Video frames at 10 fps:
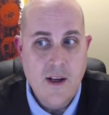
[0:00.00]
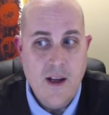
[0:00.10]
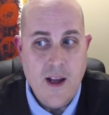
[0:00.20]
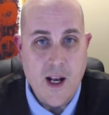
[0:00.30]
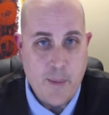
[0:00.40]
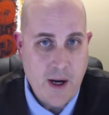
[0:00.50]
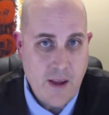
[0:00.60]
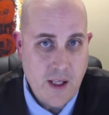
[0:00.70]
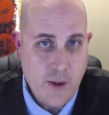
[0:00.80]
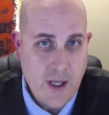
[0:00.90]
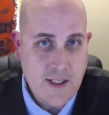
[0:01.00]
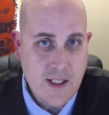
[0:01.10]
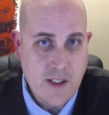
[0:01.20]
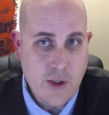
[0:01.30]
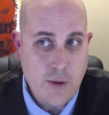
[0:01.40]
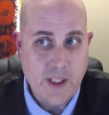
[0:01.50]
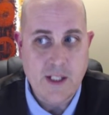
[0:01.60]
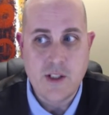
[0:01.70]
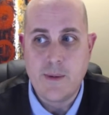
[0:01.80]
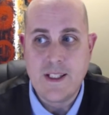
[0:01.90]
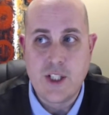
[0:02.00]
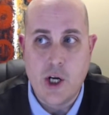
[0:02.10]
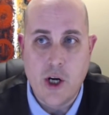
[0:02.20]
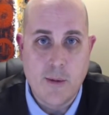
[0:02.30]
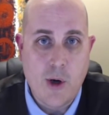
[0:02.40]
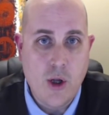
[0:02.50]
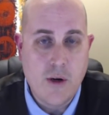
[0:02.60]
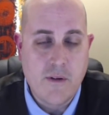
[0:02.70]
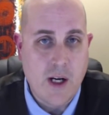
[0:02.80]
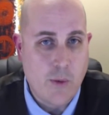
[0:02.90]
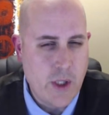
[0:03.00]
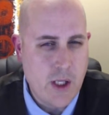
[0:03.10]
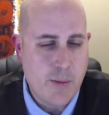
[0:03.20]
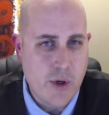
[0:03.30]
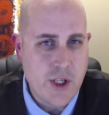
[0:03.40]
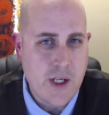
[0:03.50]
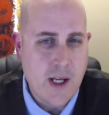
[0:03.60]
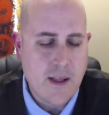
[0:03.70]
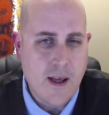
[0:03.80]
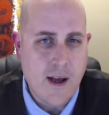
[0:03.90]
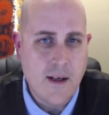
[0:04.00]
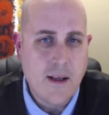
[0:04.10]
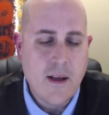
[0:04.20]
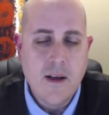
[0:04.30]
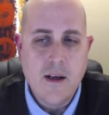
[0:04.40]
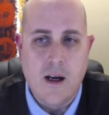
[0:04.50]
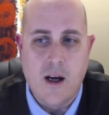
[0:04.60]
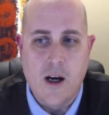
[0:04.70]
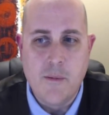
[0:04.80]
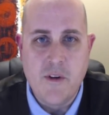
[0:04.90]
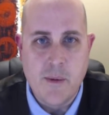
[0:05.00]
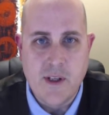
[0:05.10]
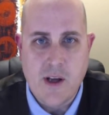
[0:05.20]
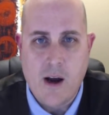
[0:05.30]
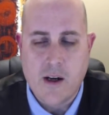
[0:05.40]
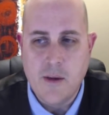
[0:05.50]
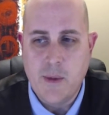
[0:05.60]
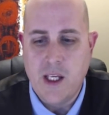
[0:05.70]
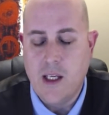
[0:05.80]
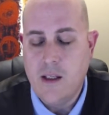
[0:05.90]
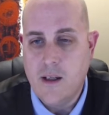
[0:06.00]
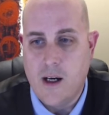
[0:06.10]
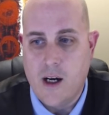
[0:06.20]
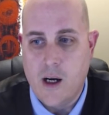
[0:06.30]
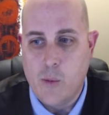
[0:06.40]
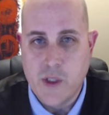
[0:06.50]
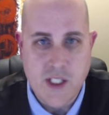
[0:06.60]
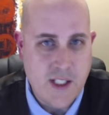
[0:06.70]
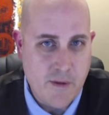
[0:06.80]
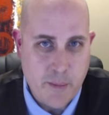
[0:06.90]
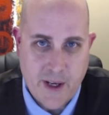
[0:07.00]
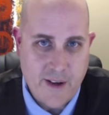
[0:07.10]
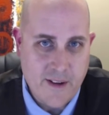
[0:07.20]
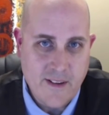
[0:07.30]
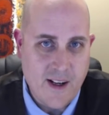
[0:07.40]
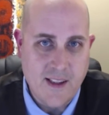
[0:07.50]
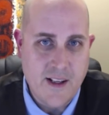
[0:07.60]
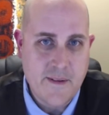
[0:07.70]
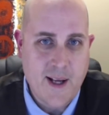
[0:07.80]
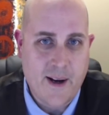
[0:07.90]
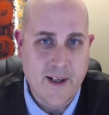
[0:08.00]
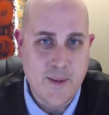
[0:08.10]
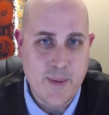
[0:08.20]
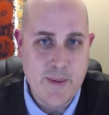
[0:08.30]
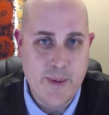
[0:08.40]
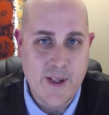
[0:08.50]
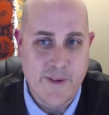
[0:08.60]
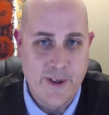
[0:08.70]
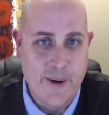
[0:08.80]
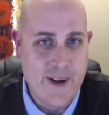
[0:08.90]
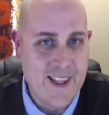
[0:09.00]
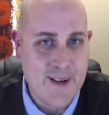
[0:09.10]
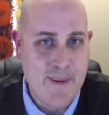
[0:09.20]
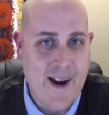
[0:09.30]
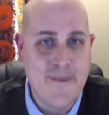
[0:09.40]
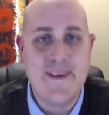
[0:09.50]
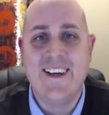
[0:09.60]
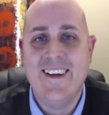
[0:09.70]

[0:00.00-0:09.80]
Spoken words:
And apparently you guys did too, because you've been sharing them all over and I really appreciate that. You've been talking to me, which is even better. I love talking to people if you know anything about me.